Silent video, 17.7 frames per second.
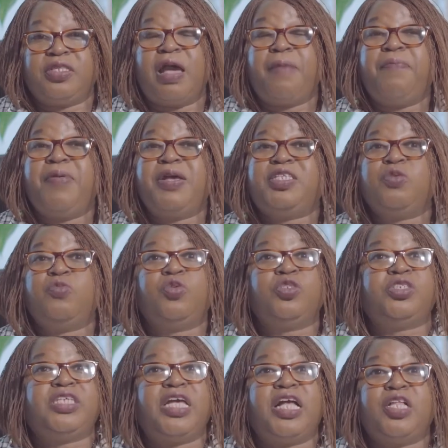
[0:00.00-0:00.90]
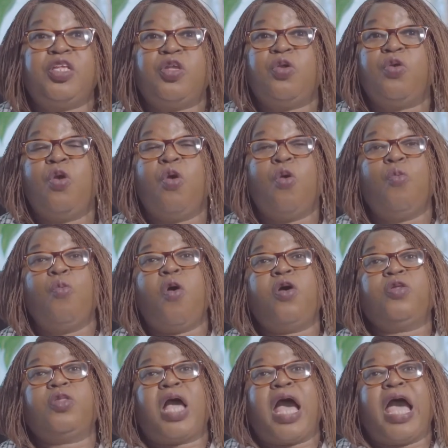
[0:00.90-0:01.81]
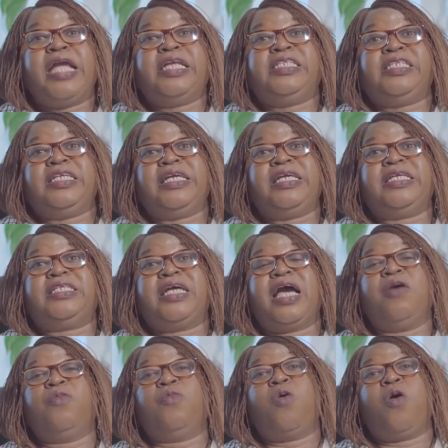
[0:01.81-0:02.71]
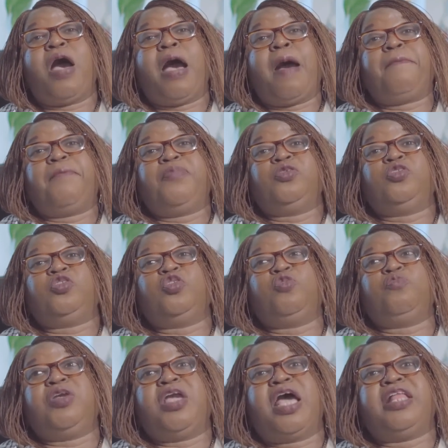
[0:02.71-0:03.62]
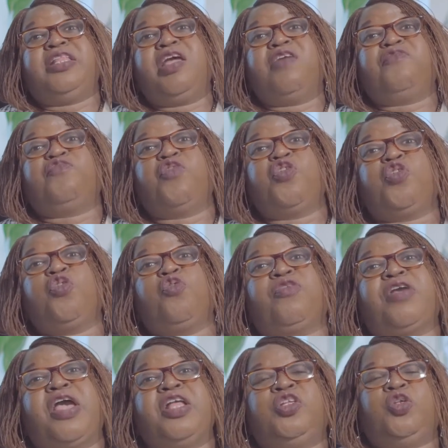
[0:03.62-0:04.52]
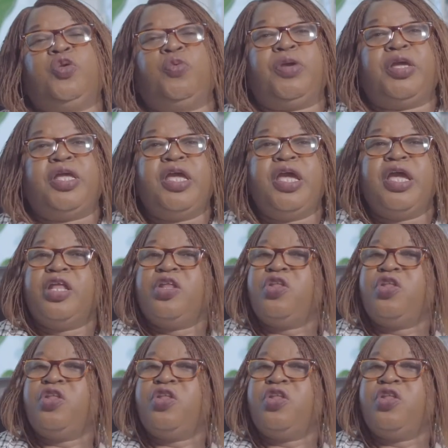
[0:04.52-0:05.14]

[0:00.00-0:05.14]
That person will tell you what I did and what happened to me, and therefore you can do it.